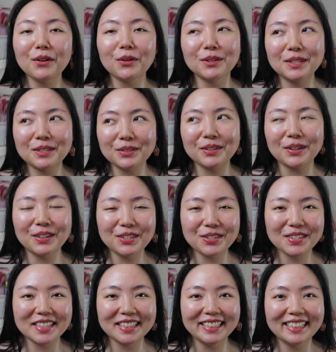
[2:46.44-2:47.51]
also
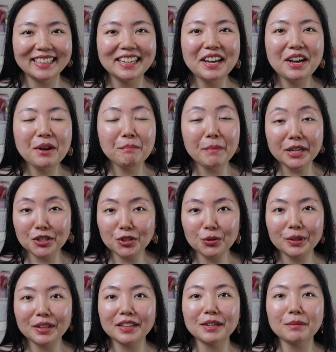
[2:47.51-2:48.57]
consciously make
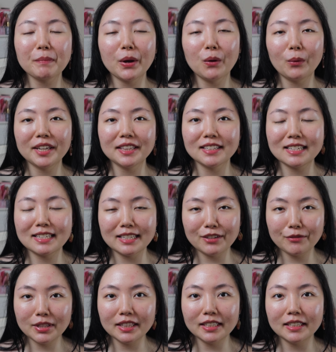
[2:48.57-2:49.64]
sure that my weight is
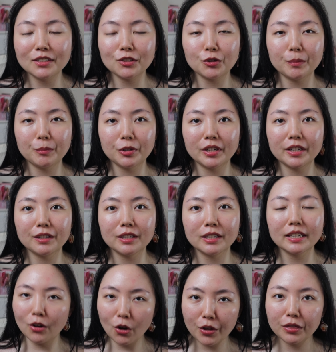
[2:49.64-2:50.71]
evenly
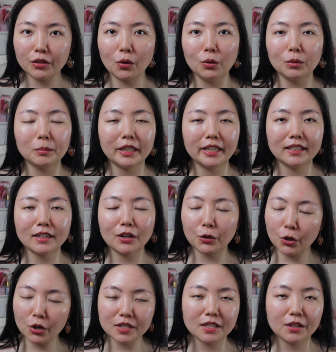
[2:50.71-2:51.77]
distributed on the whole blade,
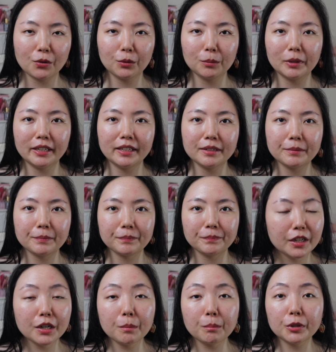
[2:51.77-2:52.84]
across the whole blade.
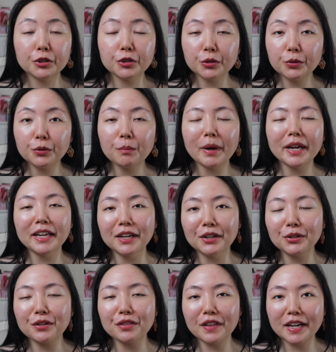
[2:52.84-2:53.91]
Number 2, my
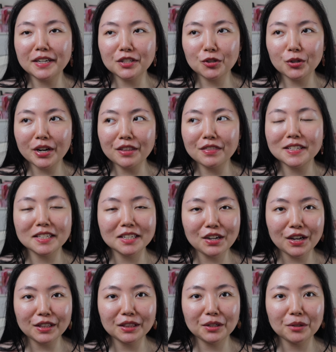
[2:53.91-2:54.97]
inner thigh strength is
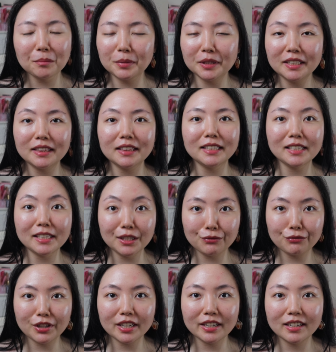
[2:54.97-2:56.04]
not completely
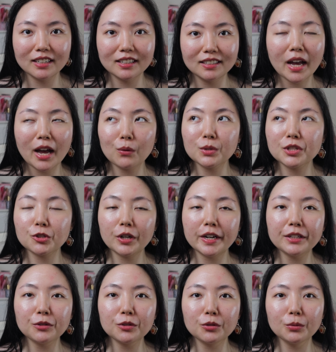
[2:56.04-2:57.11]
even. I was
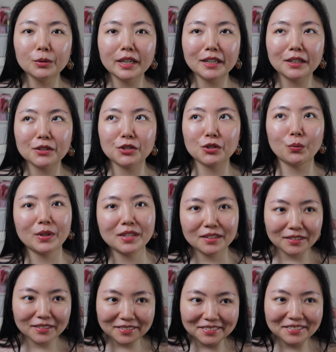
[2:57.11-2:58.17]
trying to do like a
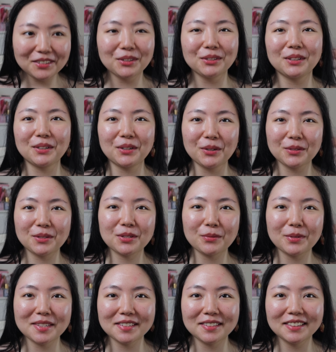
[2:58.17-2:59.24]
swizzle, quote-unquote
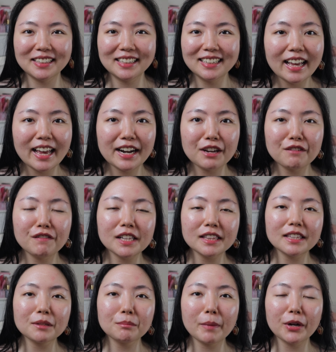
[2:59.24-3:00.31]
swizzle, and I
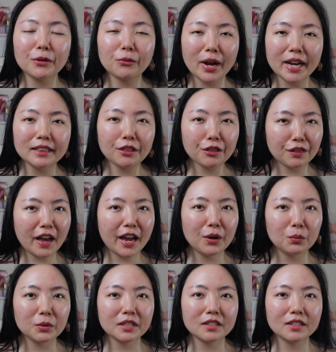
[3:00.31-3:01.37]
felt that my right
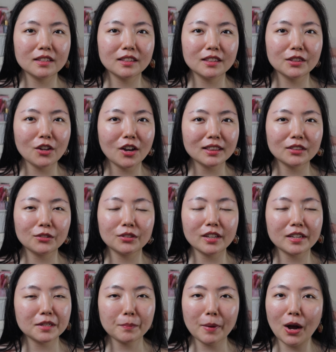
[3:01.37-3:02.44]
thigh was not
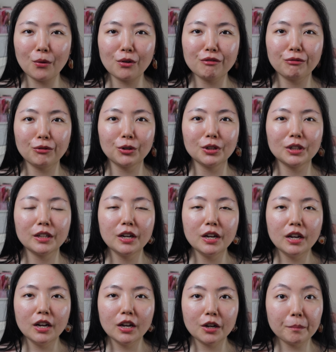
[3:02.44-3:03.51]
as powerful
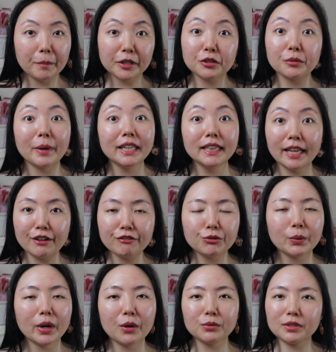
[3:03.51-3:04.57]
compared to my
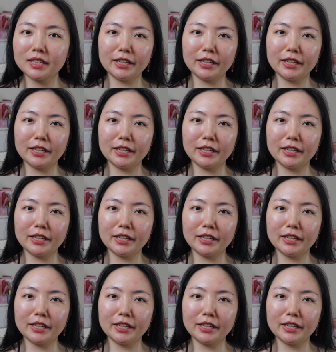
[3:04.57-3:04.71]
left when I was